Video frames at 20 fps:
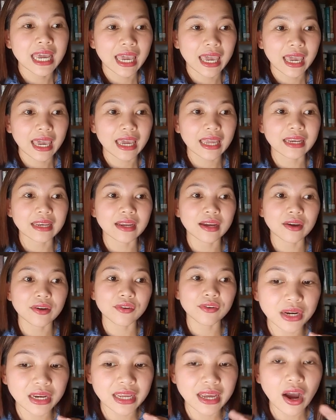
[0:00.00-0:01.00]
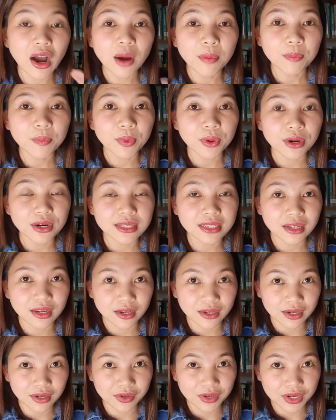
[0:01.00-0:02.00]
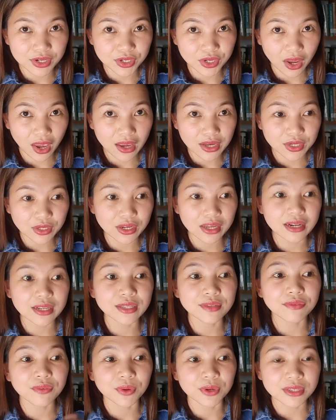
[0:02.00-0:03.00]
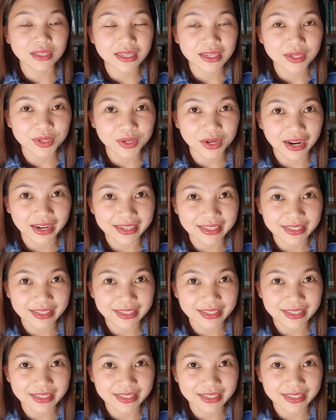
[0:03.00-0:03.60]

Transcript: and for the upper secondary education, it is for senior high